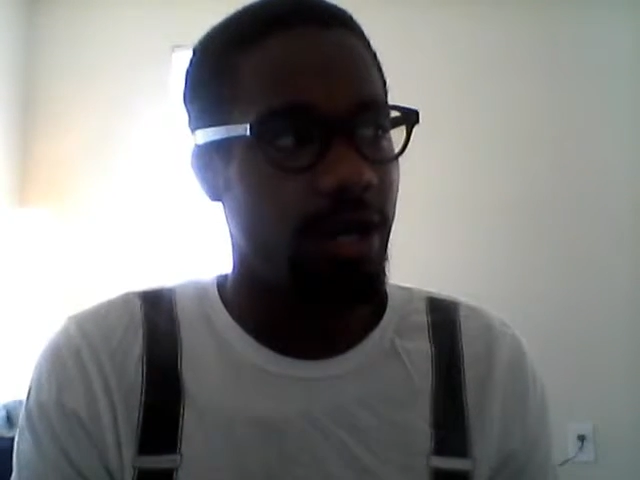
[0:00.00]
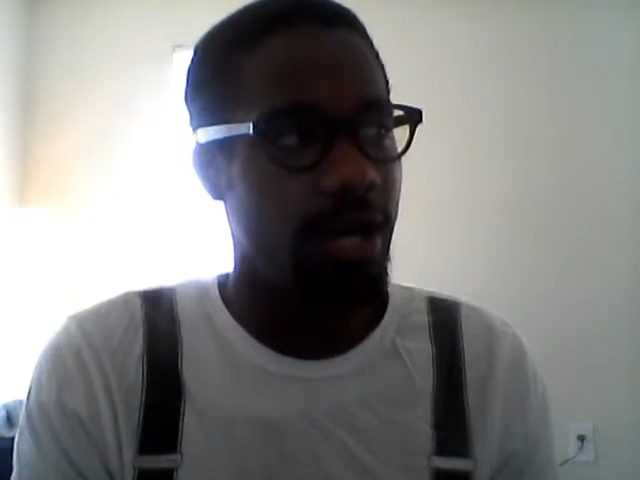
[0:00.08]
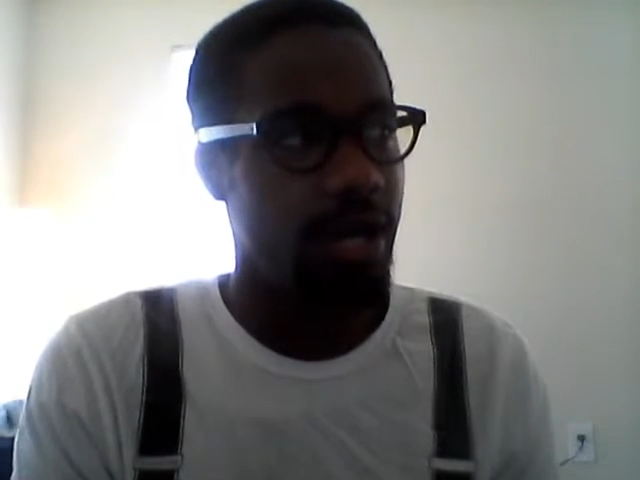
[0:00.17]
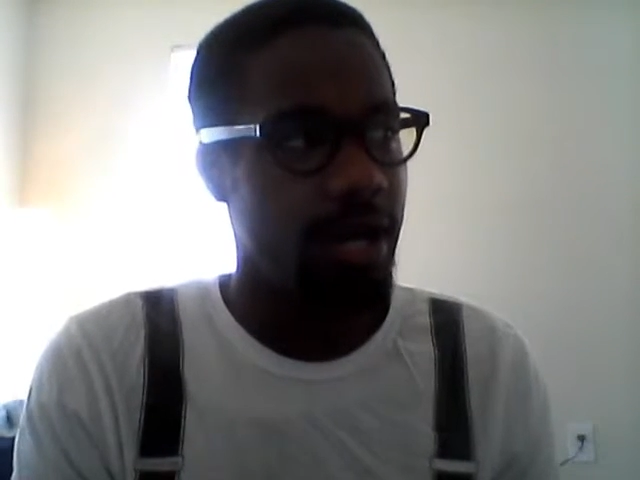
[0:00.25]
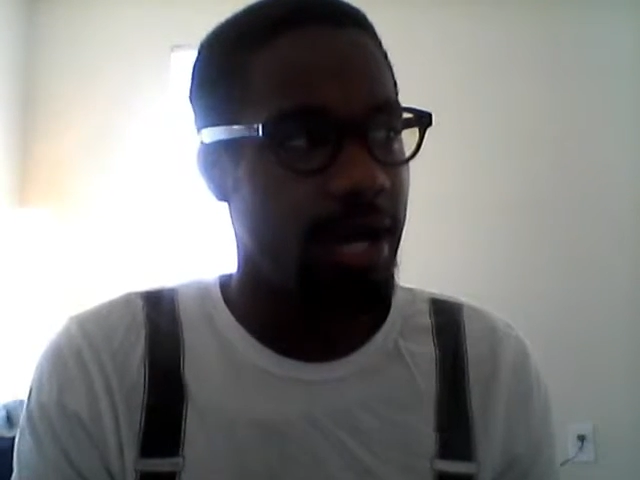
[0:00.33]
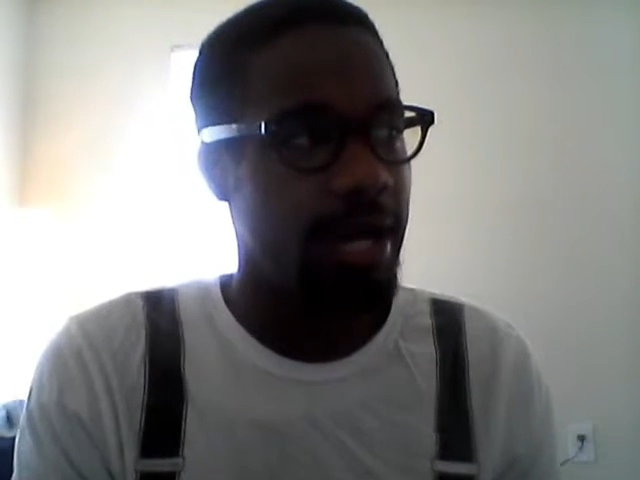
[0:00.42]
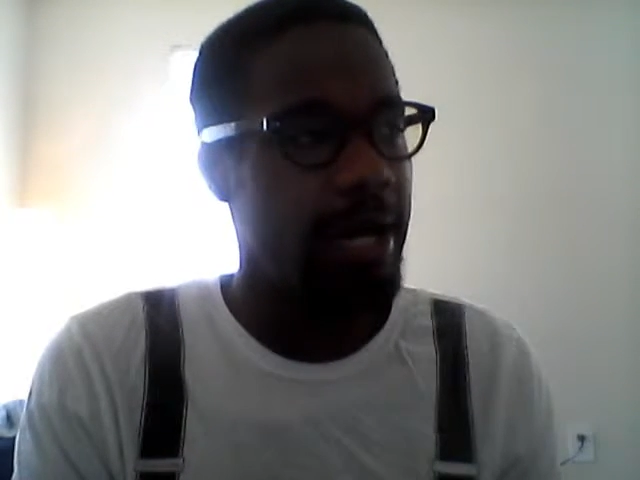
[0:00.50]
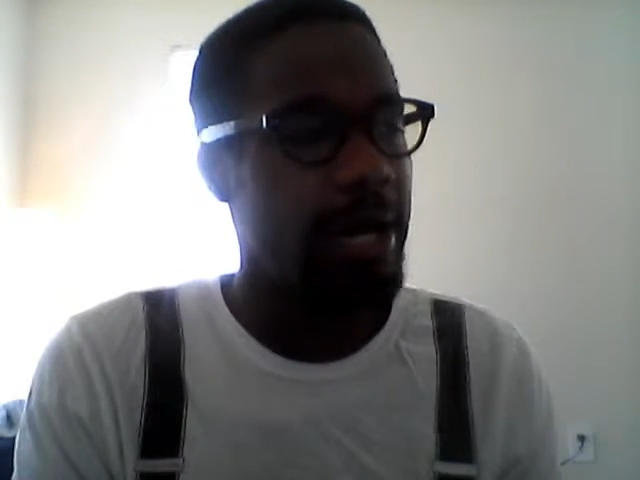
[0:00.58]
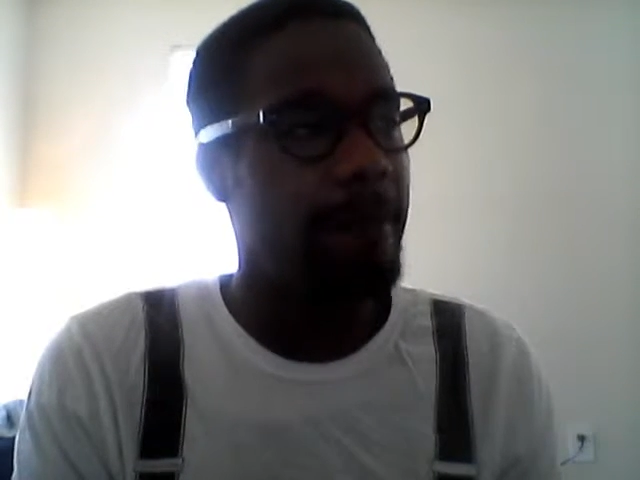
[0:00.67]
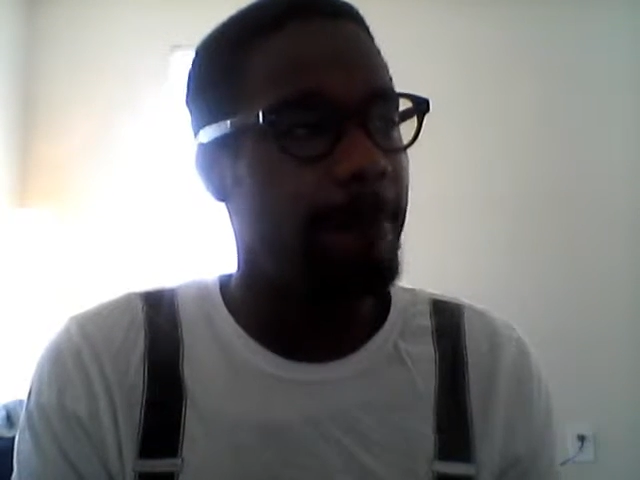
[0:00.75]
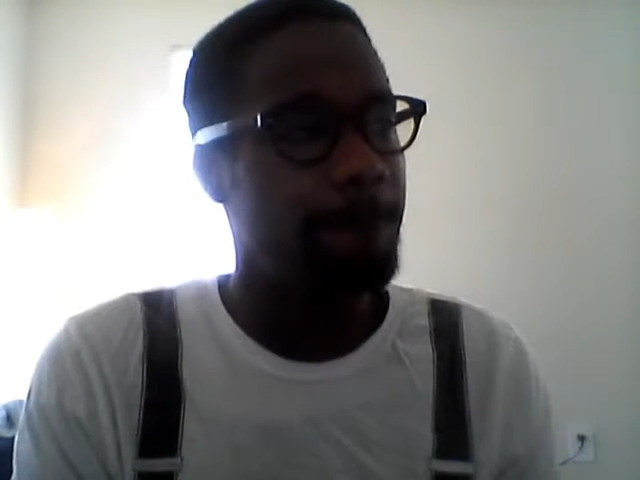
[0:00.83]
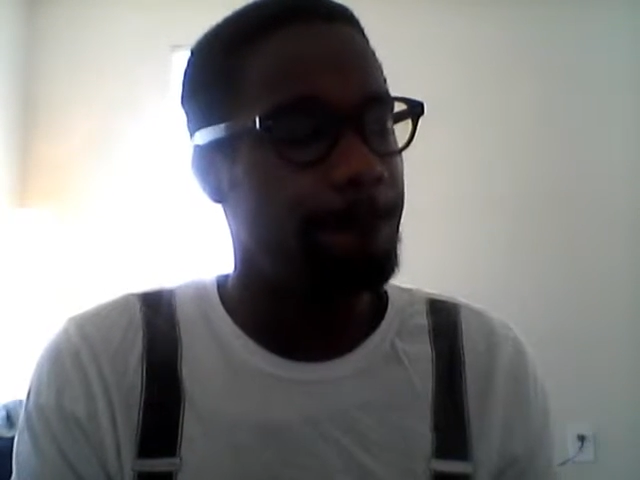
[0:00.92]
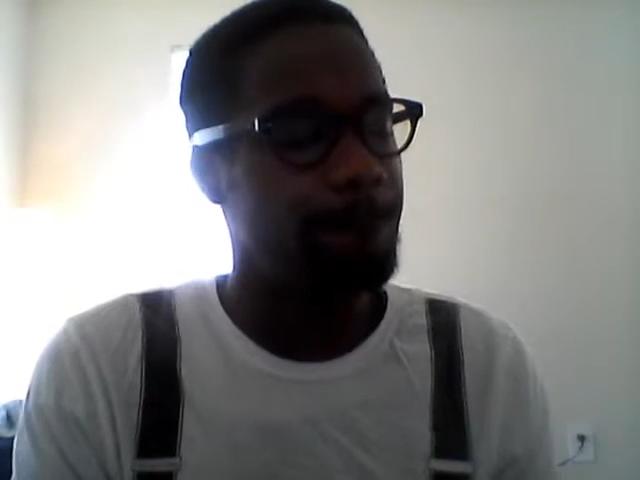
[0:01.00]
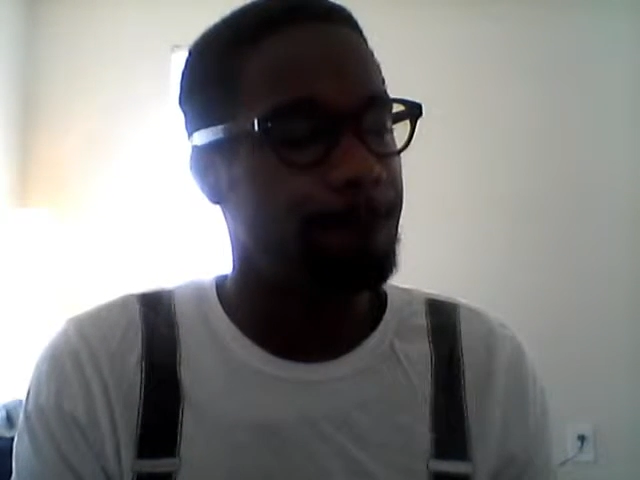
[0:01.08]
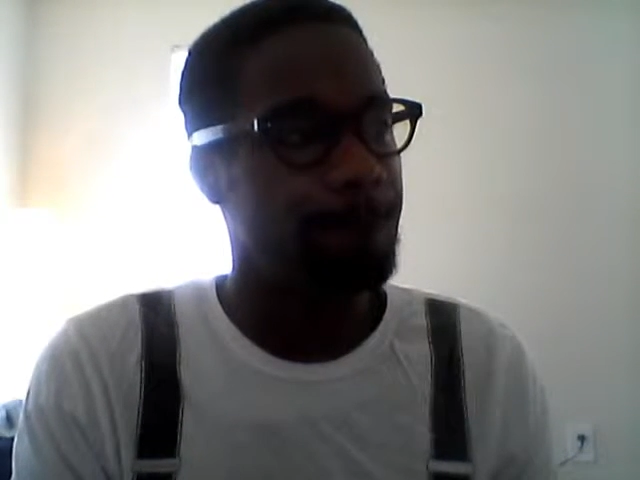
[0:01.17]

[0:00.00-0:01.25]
Um,